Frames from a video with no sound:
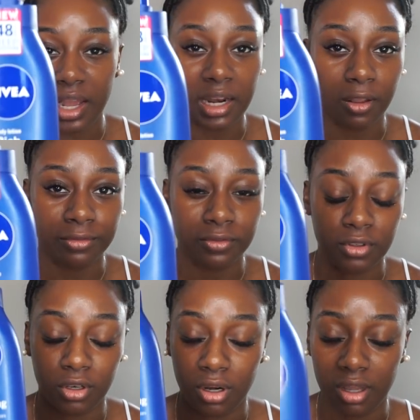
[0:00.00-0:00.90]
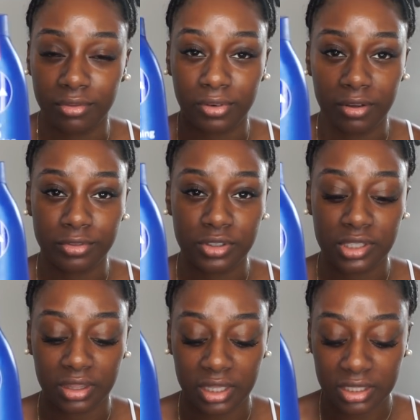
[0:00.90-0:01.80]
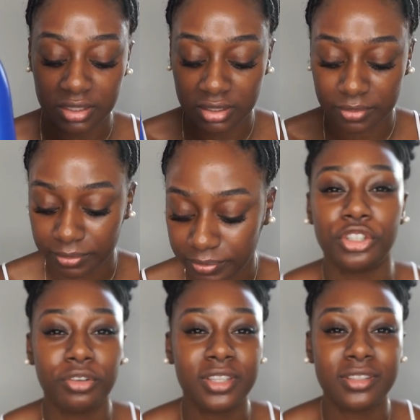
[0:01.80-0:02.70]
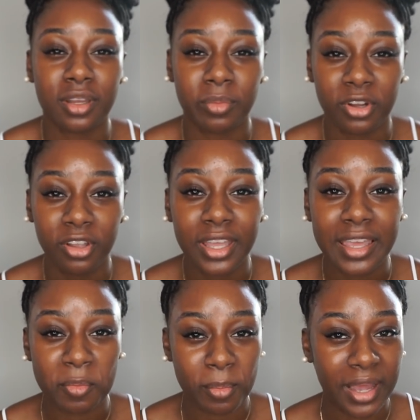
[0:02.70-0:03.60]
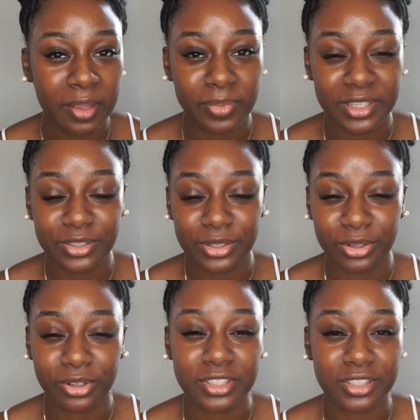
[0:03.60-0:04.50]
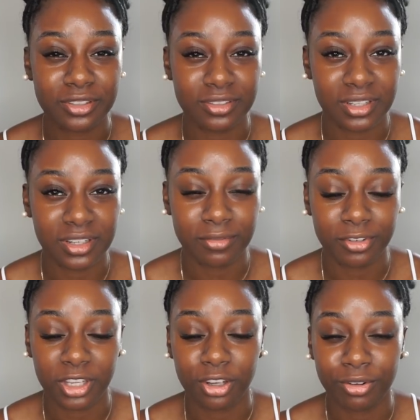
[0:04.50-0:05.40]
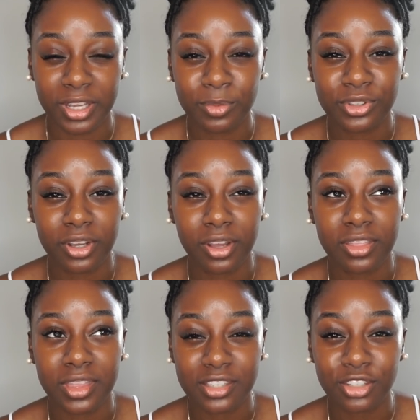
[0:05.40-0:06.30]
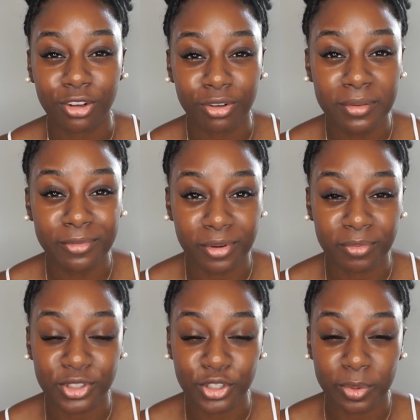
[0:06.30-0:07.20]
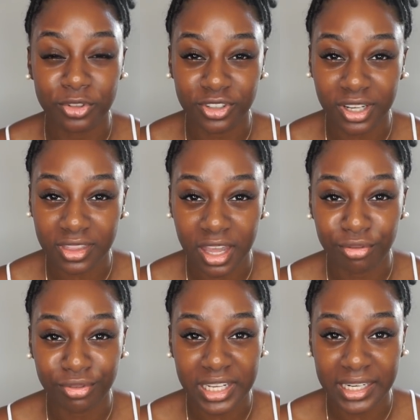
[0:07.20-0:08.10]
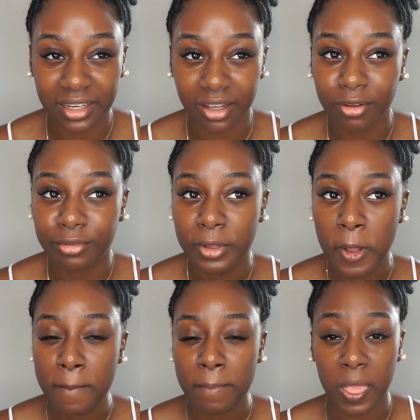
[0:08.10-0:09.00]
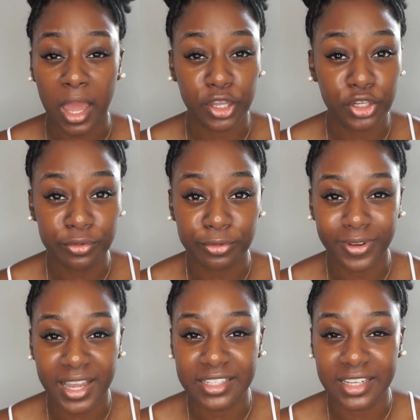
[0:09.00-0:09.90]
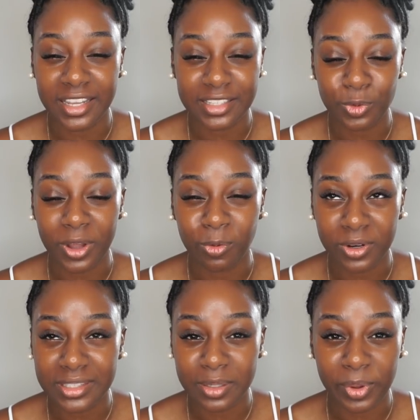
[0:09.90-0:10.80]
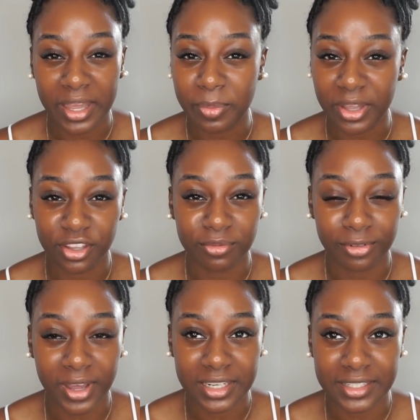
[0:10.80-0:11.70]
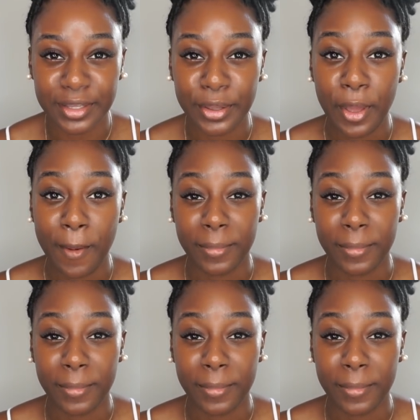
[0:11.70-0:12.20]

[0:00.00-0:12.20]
I love love love using this during summer it might be too hot to use the Nivea cream so there's a cream from Superdrug that I really love I couldn't find it. I didn't. I wanted to buy it, but I couldn't find it.